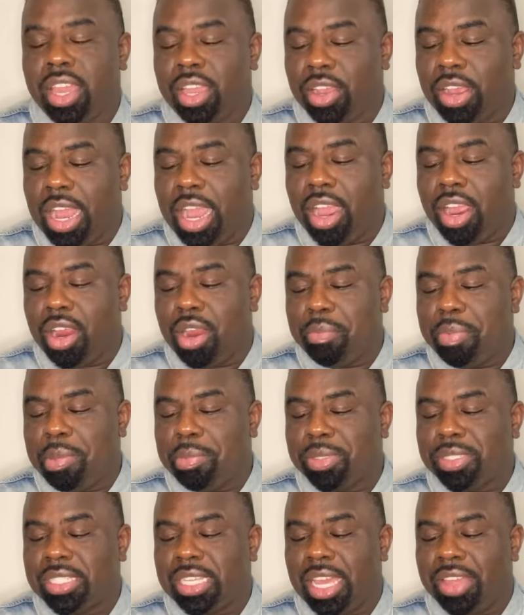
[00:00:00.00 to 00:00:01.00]
Girl, I heard
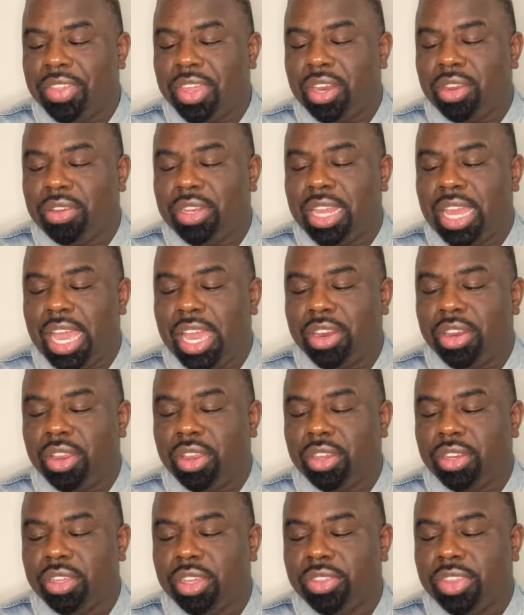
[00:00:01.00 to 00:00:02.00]
people saying that online
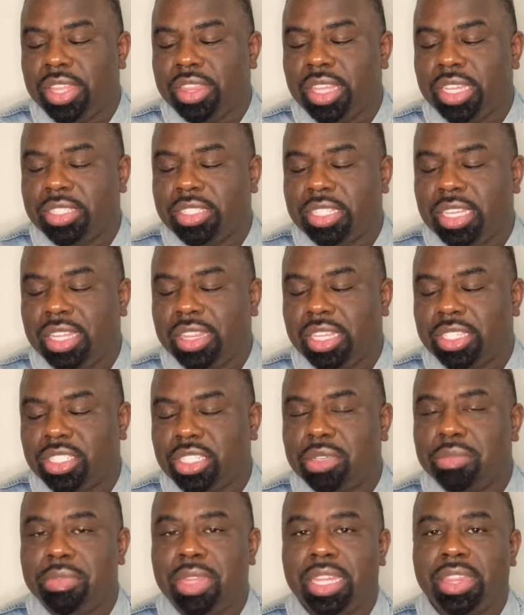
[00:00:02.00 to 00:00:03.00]
earlier that they said
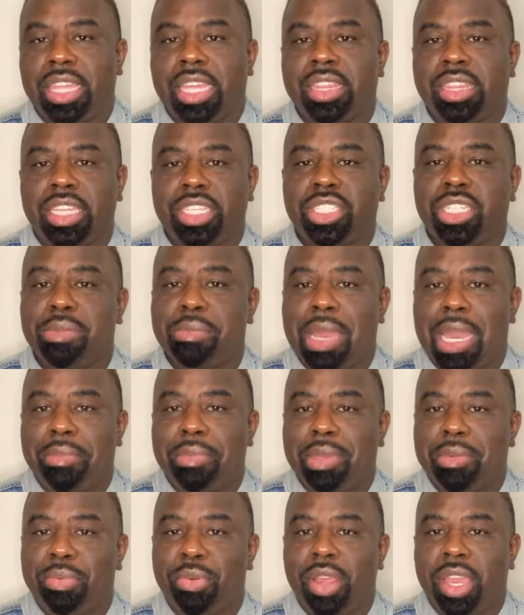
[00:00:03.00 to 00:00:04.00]
that they think she might
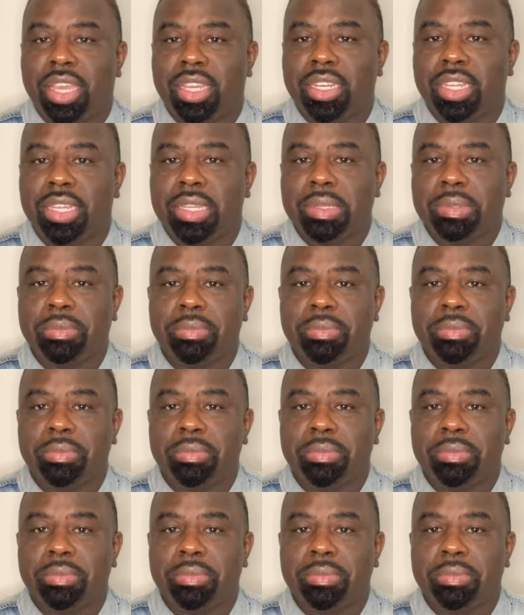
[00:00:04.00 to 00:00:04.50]
be pregnant.